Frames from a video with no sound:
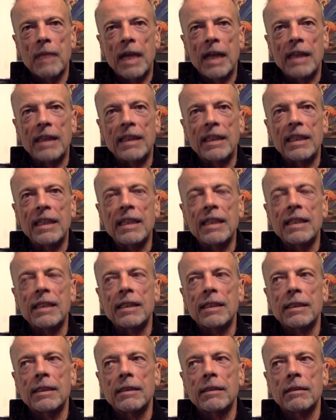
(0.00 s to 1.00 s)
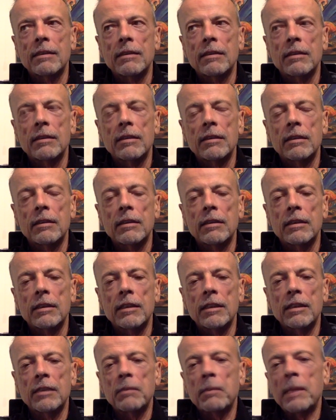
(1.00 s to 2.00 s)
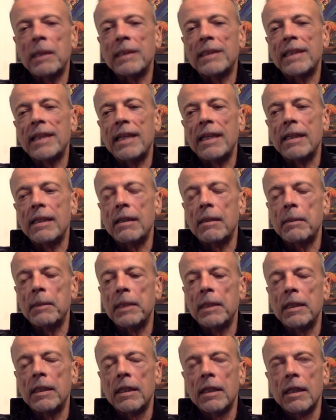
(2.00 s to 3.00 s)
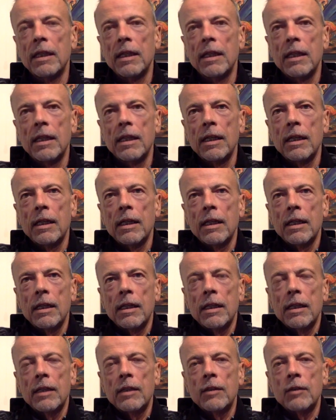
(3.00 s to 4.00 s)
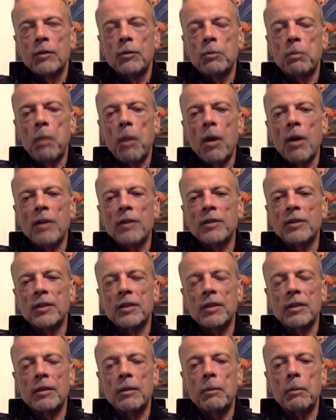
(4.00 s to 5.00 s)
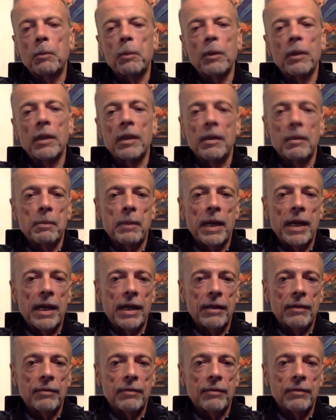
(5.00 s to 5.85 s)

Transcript: I think this is my take. I mean, Barr's a brilliant man.